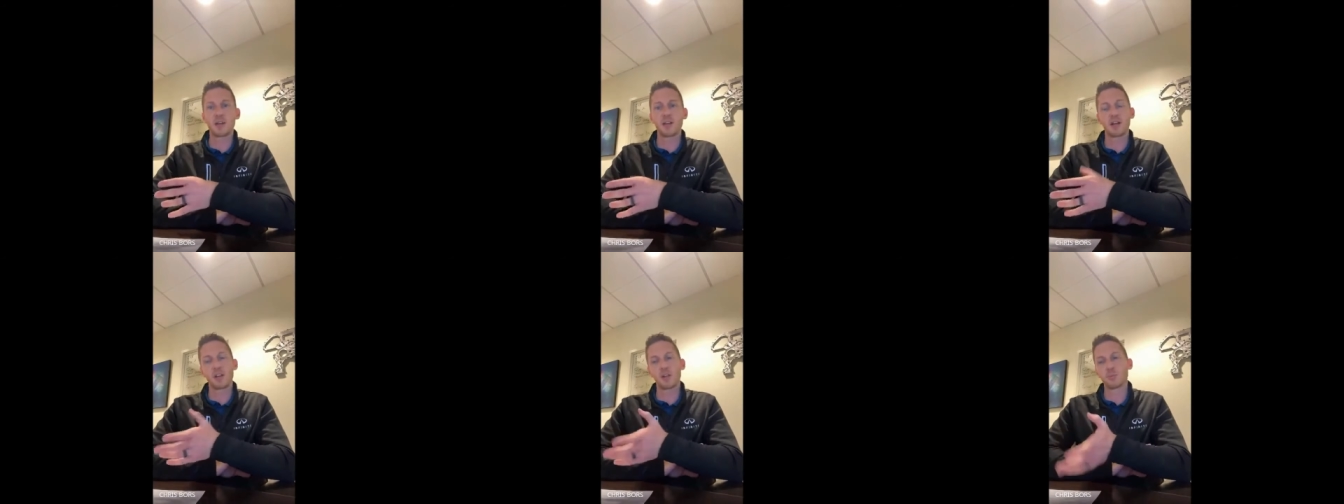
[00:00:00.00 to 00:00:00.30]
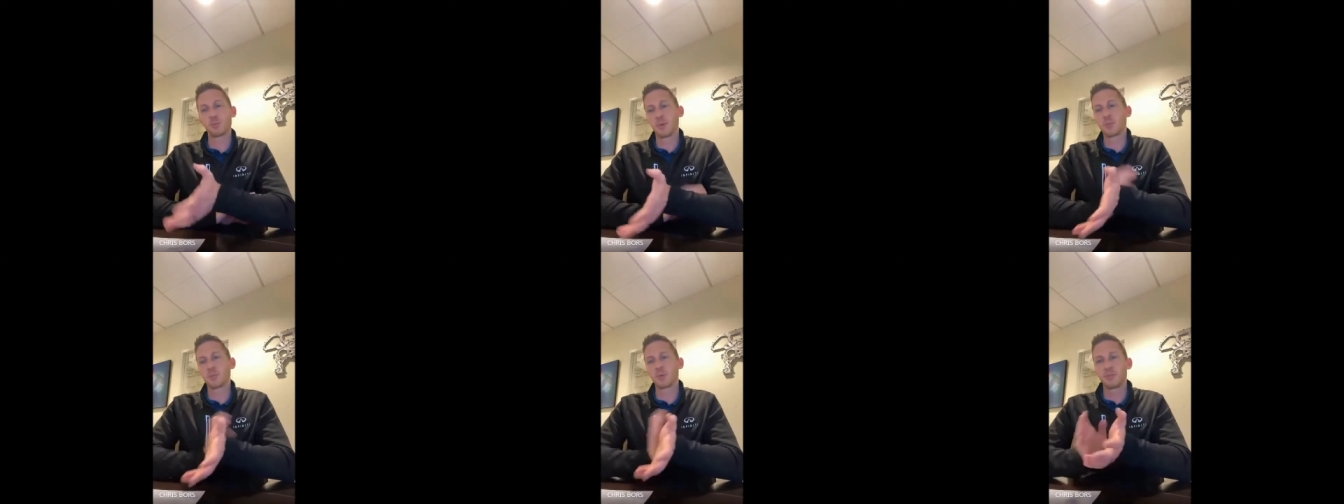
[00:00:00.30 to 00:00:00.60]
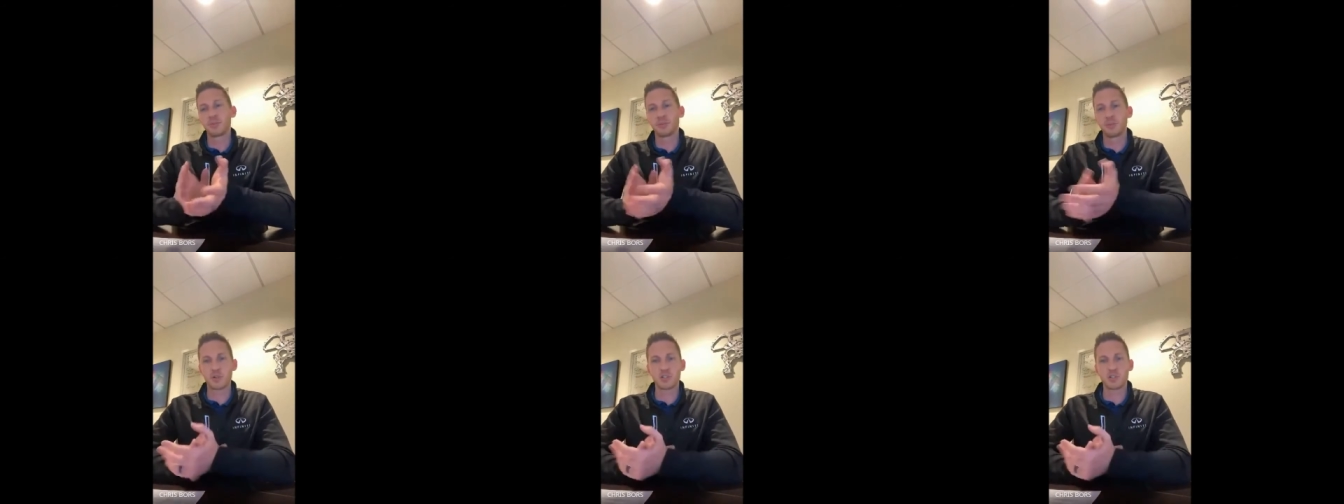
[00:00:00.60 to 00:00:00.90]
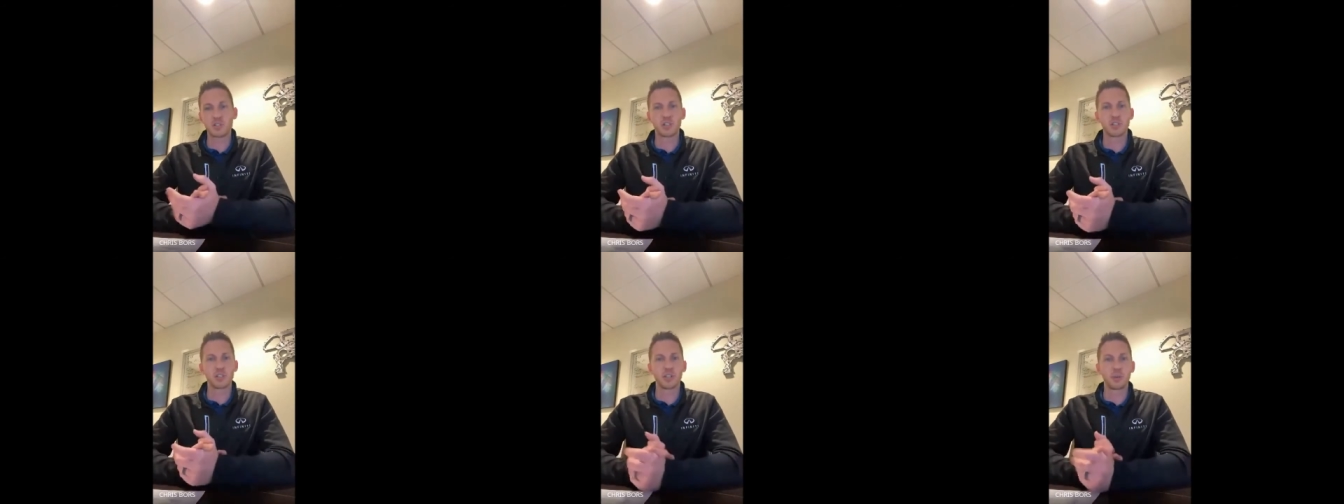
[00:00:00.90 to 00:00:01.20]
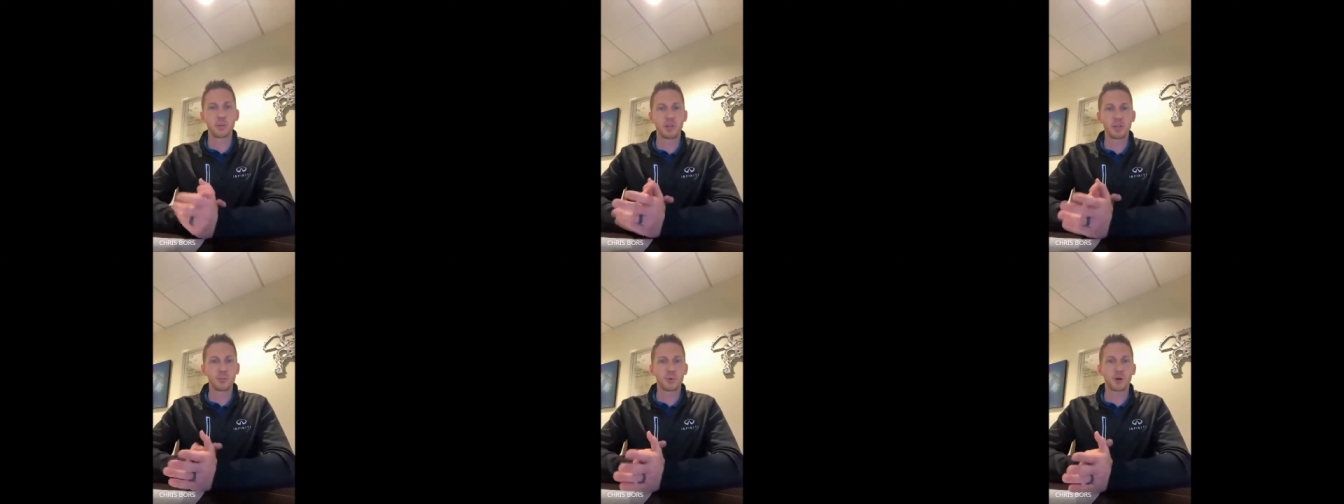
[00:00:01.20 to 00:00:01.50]
Other people, unfortunately,
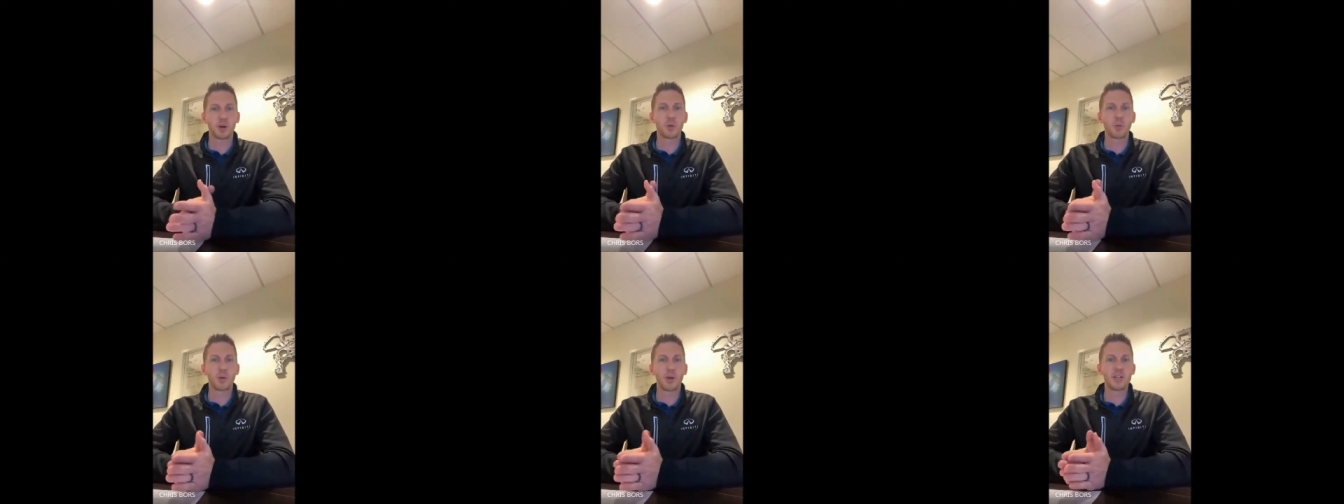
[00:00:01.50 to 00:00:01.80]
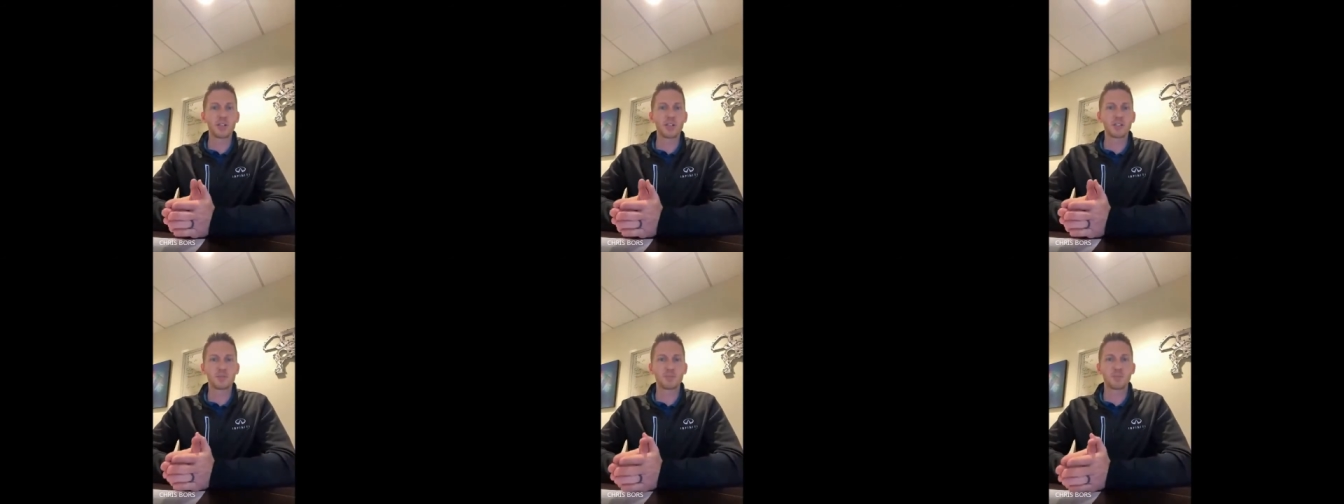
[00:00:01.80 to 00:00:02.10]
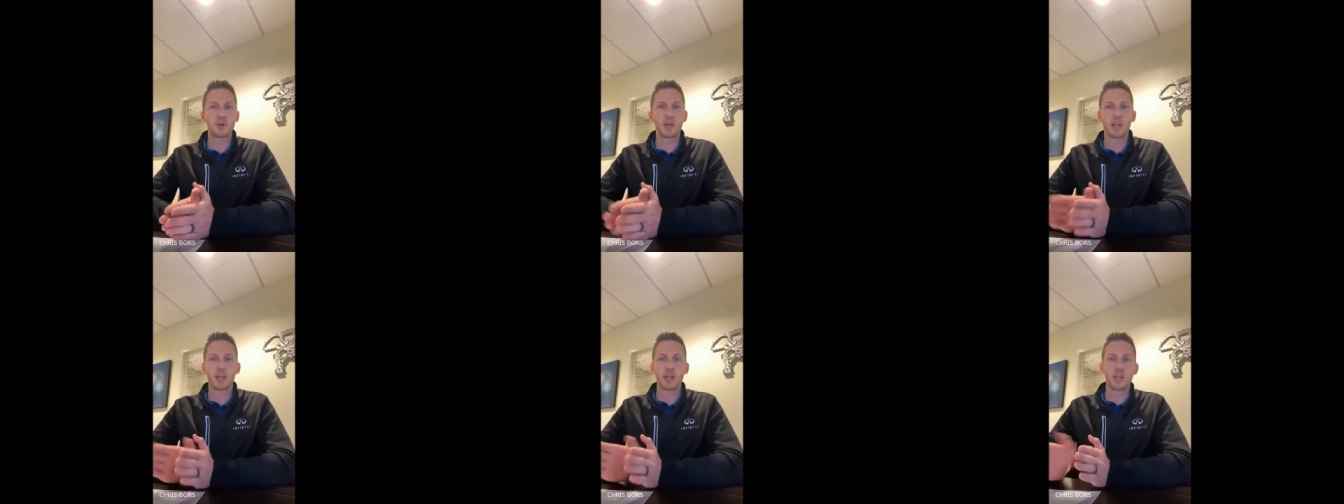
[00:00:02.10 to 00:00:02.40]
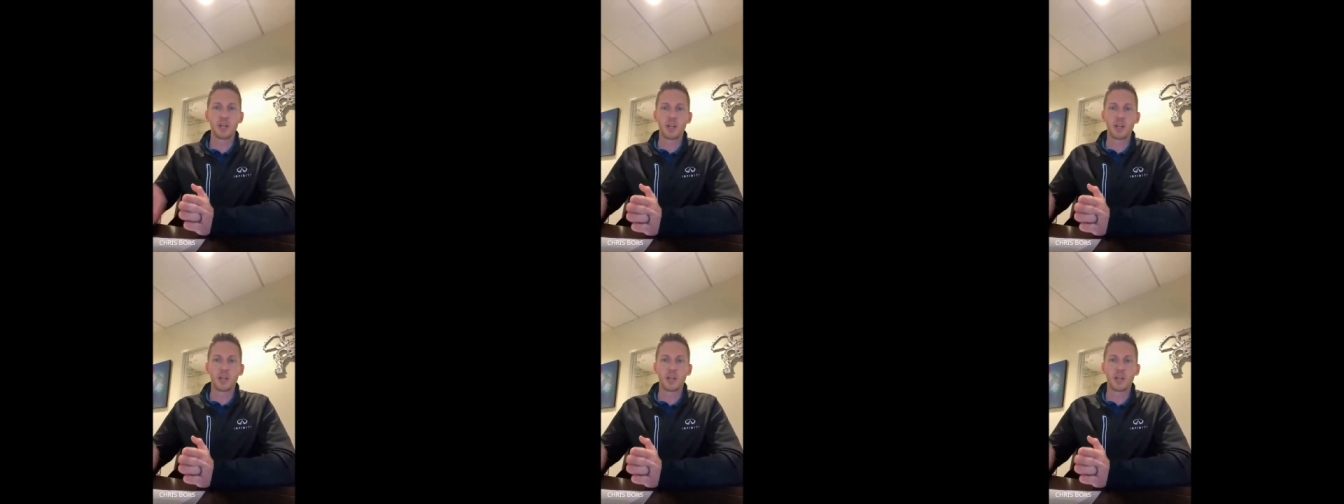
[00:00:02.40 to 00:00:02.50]
we had to part ways. But